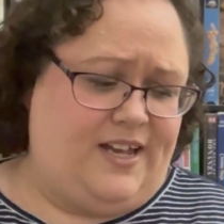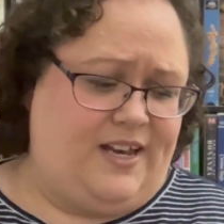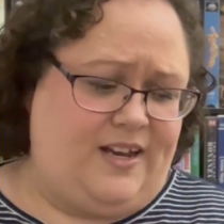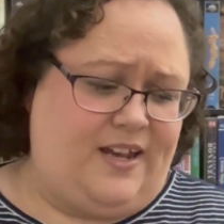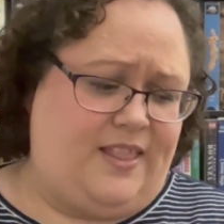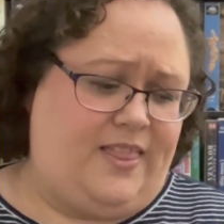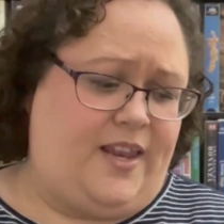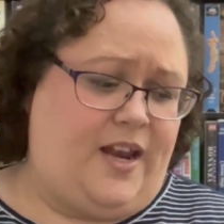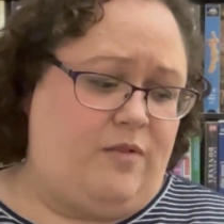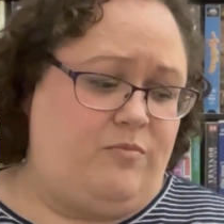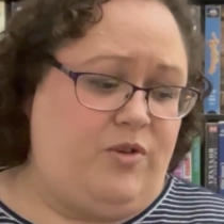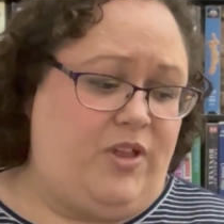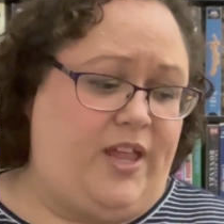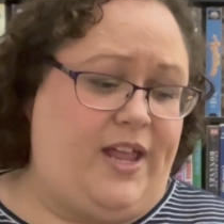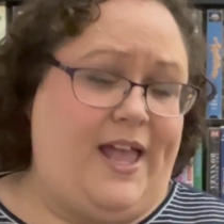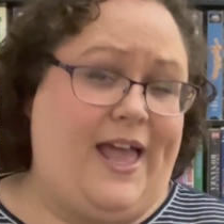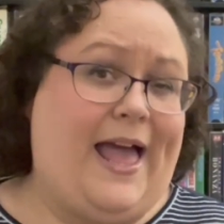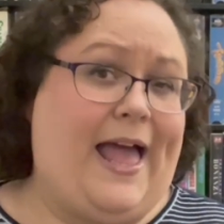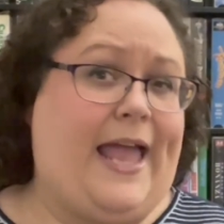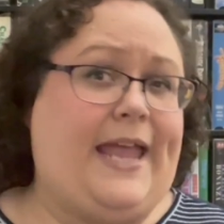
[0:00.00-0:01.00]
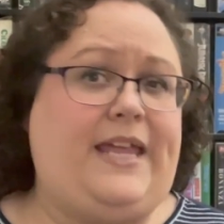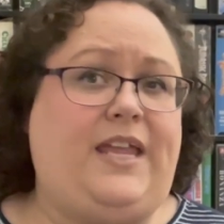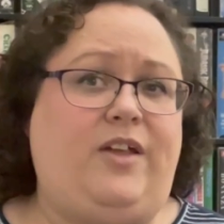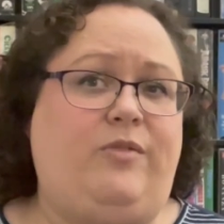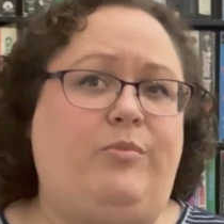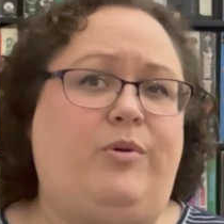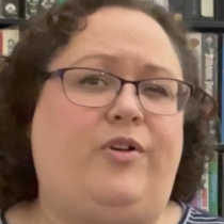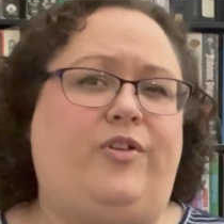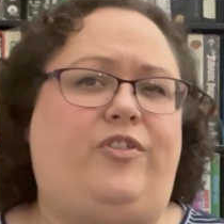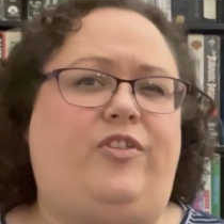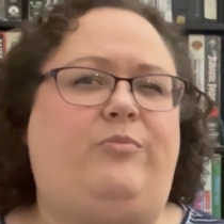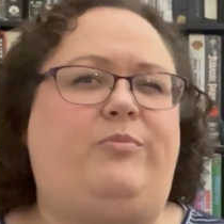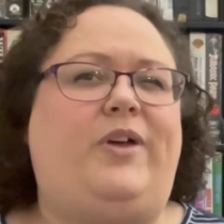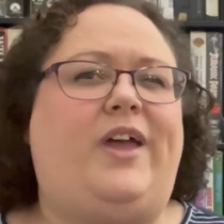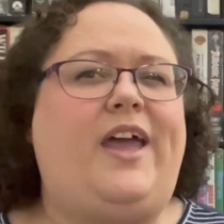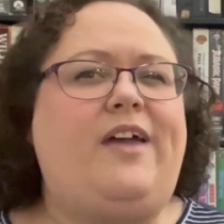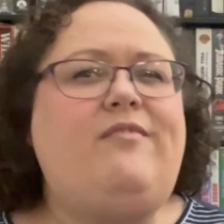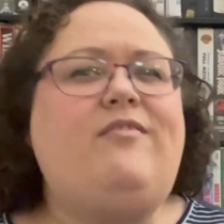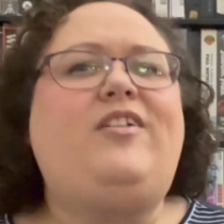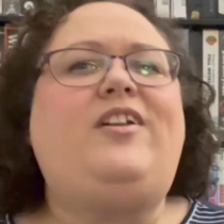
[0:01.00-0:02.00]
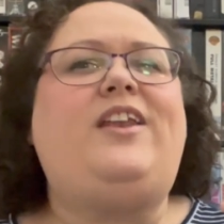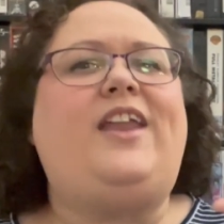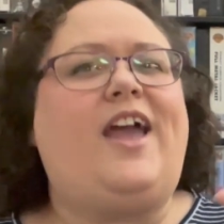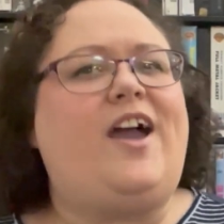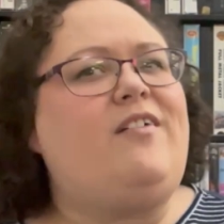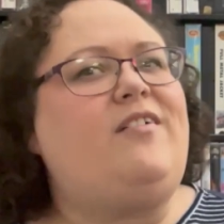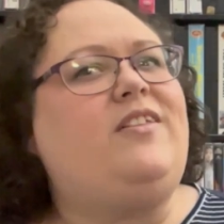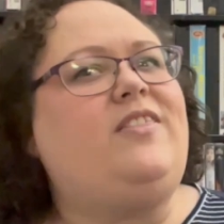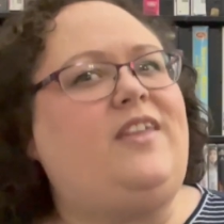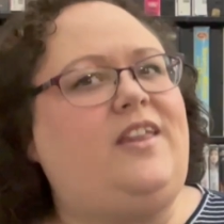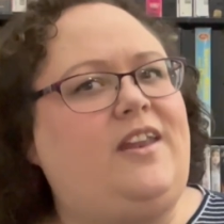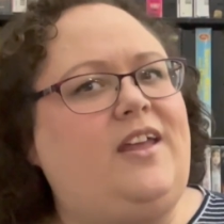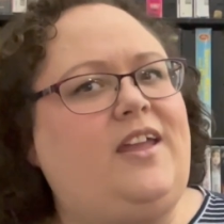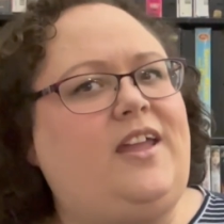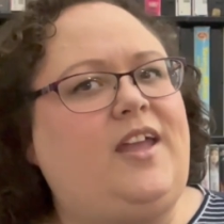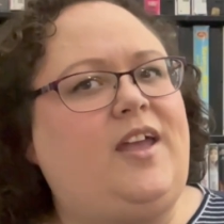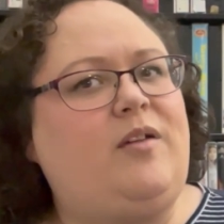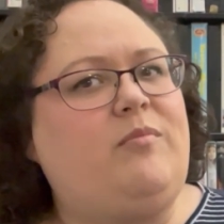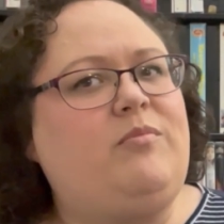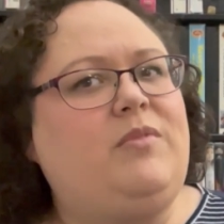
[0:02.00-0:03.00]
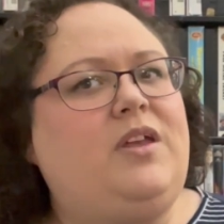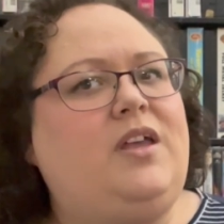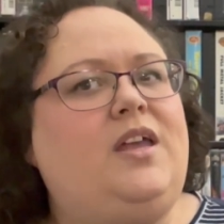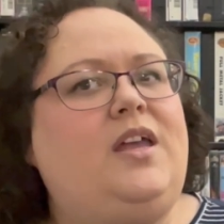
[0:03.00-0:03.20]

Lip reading: Not that I'm really a hiking person, but every now and then I am.